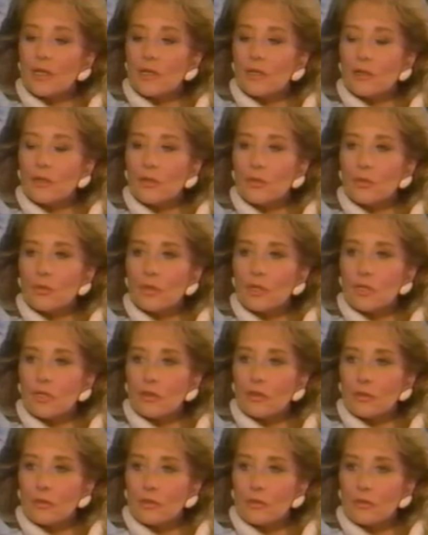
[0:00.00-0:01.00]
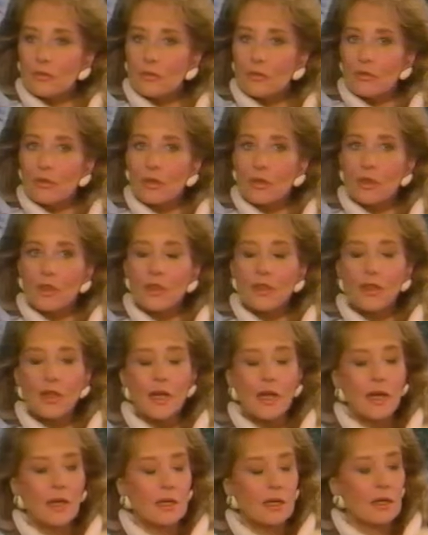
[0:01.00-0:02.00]
and you read too,
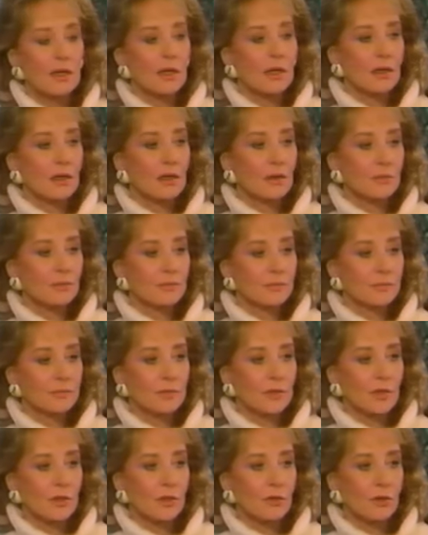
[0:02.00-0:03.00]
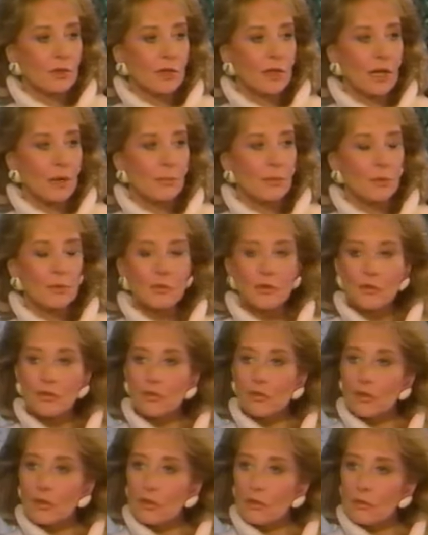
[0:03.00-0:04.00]
that um, you're unhappy with the
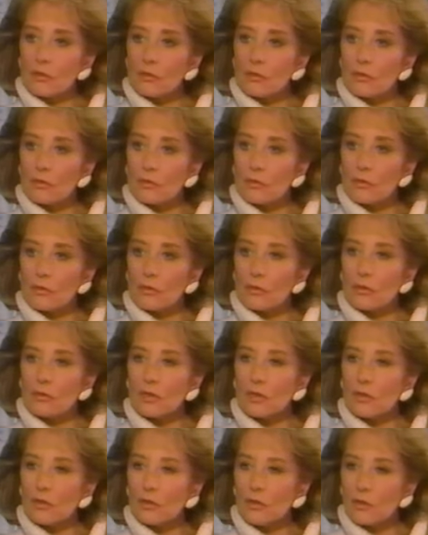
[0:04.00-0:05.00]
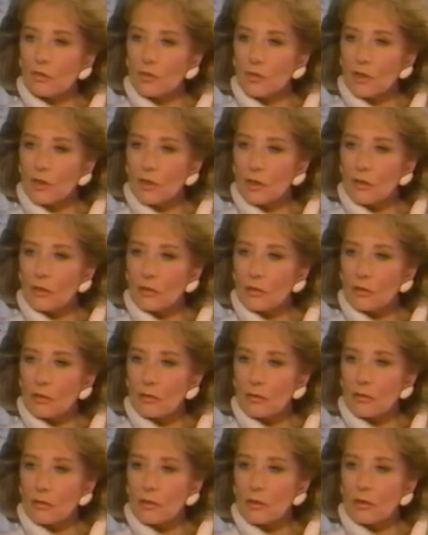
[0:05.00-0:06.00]
show, that you're difficult,
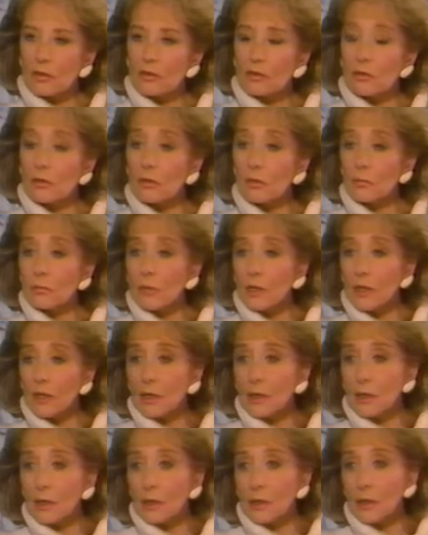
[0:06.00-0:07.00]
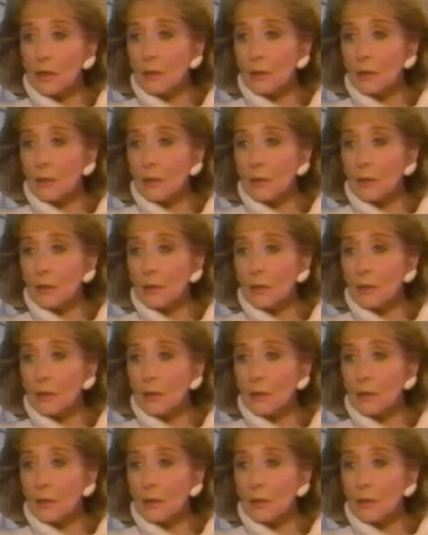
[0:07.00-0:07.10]
that you're demanding.